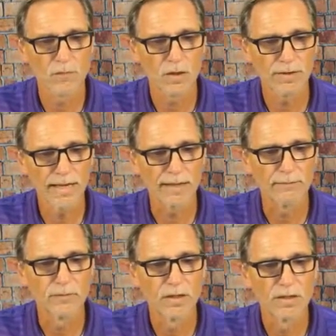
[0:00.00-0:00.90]
Okay,
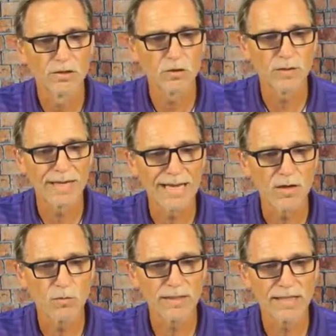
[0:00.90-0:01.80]
so now
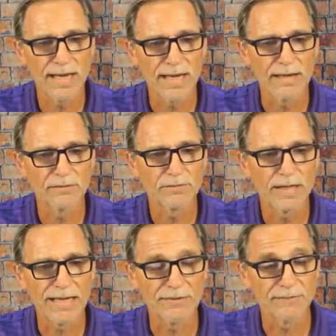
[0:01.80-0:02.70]
we have
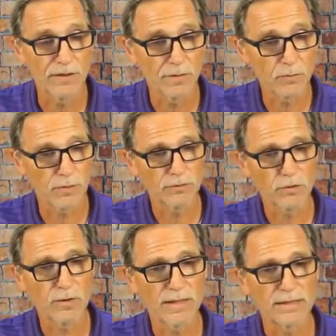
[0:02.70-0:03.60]
a variable we've
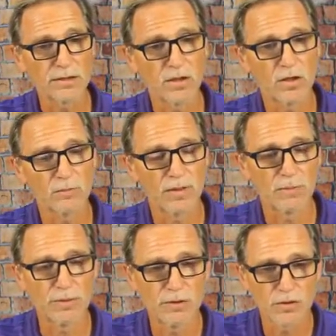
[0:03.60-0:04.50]
created called
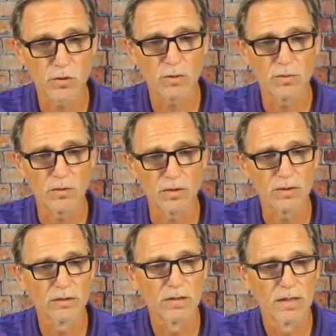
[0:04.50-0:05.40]
pump_motor
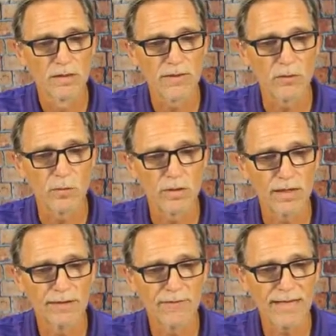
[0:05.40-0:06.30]
that will
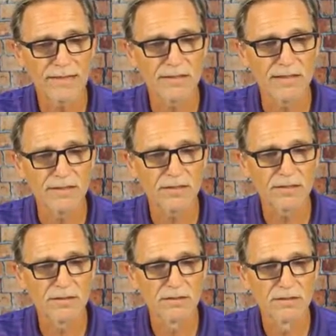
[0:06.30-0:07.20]
have access
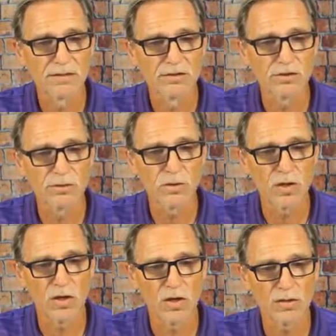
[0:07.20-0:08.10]
to
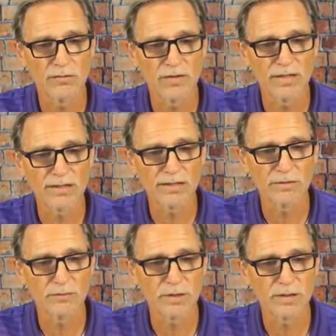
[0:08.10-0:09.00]
all of these
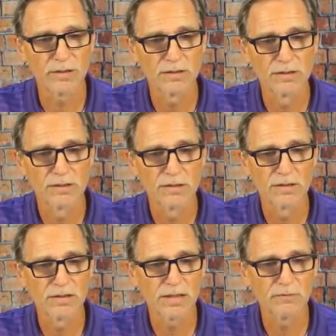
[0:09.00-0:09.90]
different
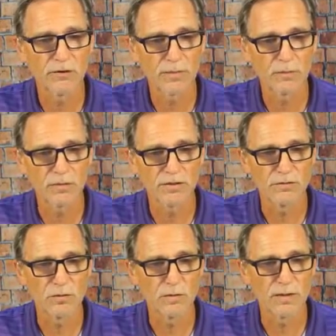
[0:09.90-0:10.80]
subvariables, if
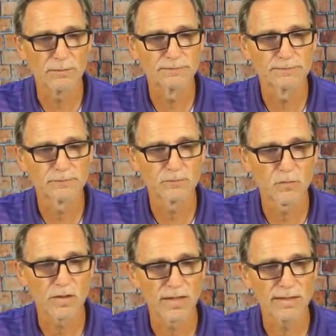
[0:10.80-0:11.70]
you will.
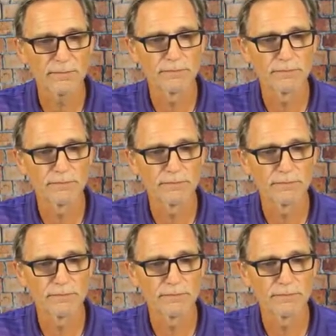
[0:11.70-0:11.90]
Okay?